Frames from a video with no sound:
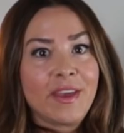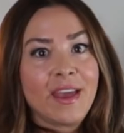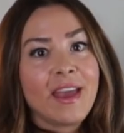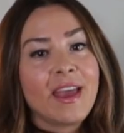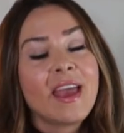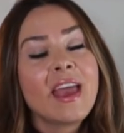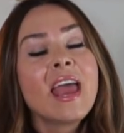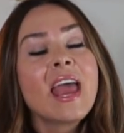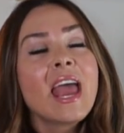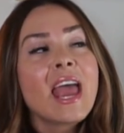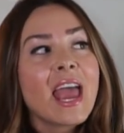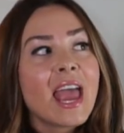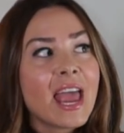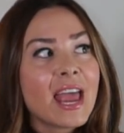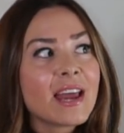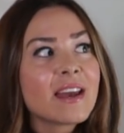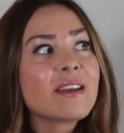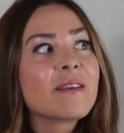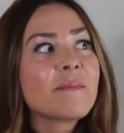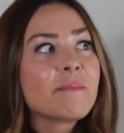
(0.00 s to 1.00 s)
it.
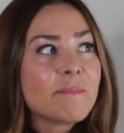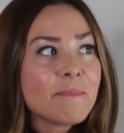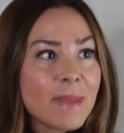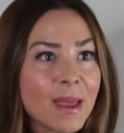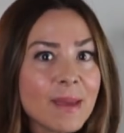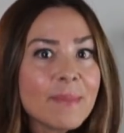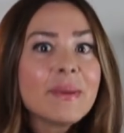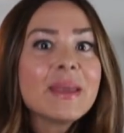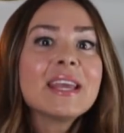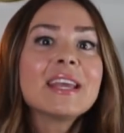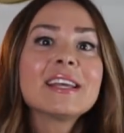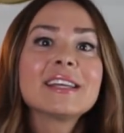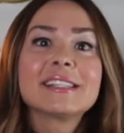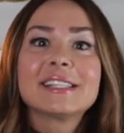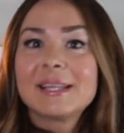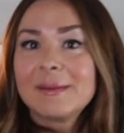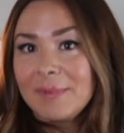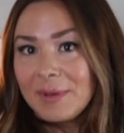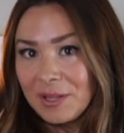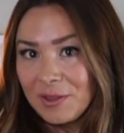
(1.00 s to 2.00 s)
And maybe
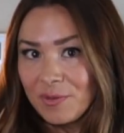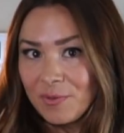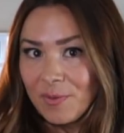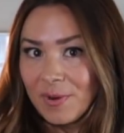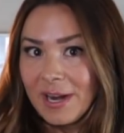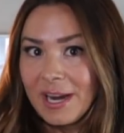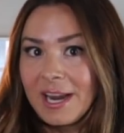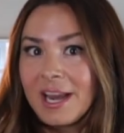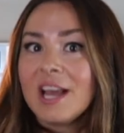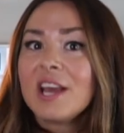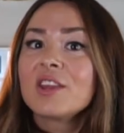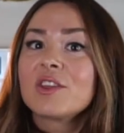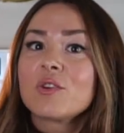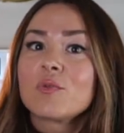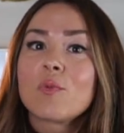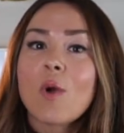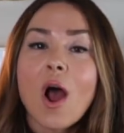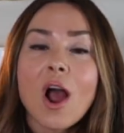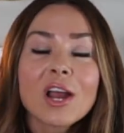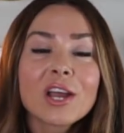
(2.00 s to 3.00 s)
Exhibit 3,
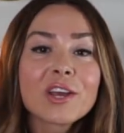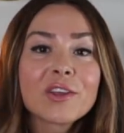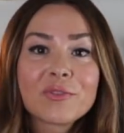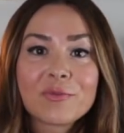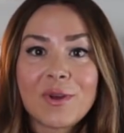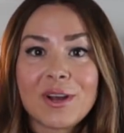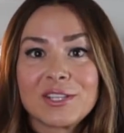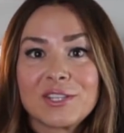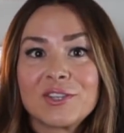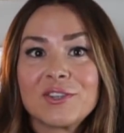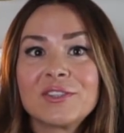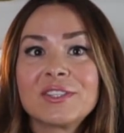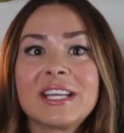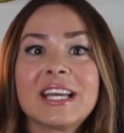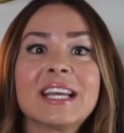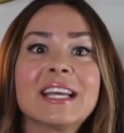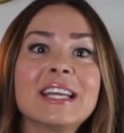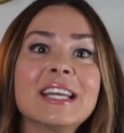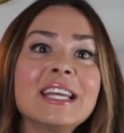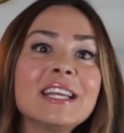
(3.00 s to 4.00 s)
the rocket thrusters
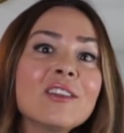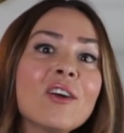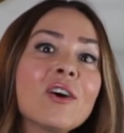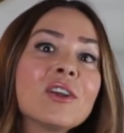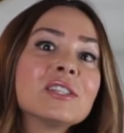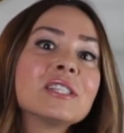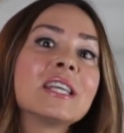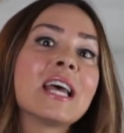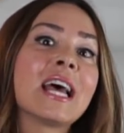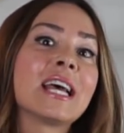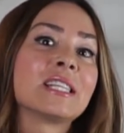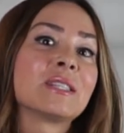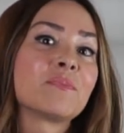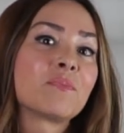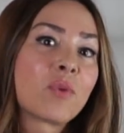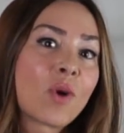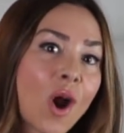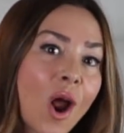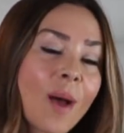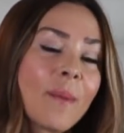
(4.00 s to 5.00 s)
that Elon has
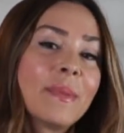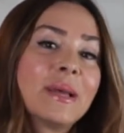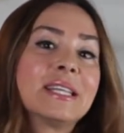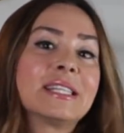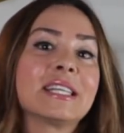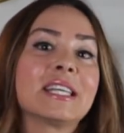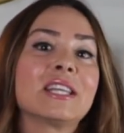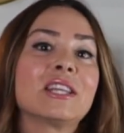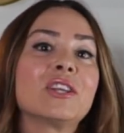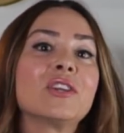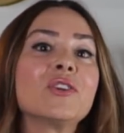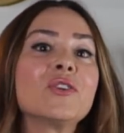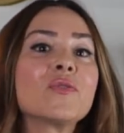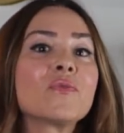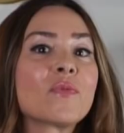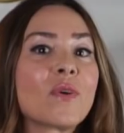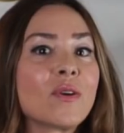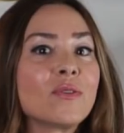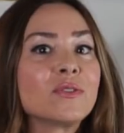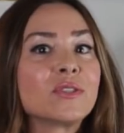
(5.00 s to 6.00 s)
promised in the
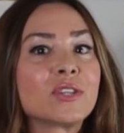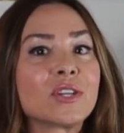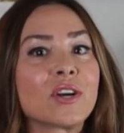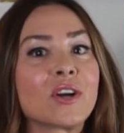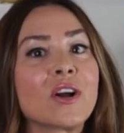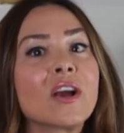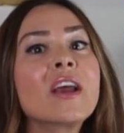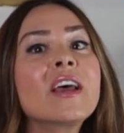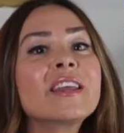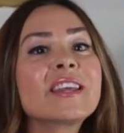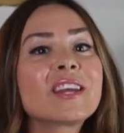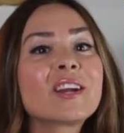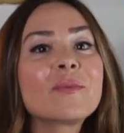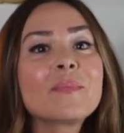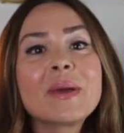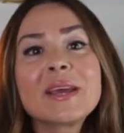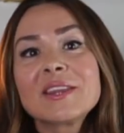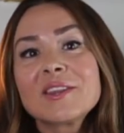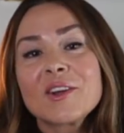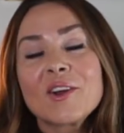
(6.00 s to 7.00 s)
new Roadster that'll
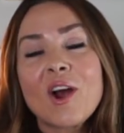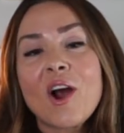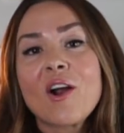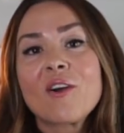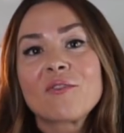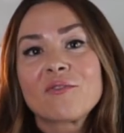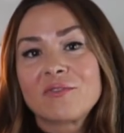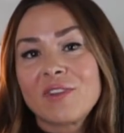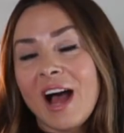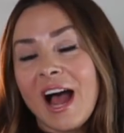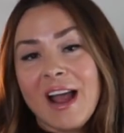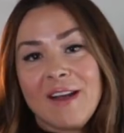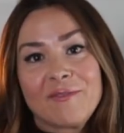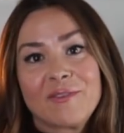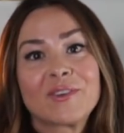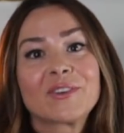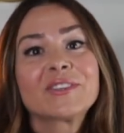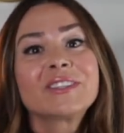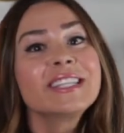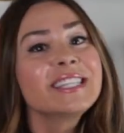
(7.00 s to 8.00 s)
make the car fly
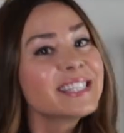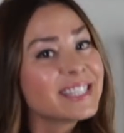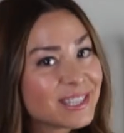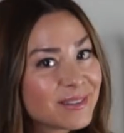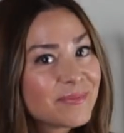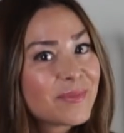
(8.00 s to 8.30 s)
for at least a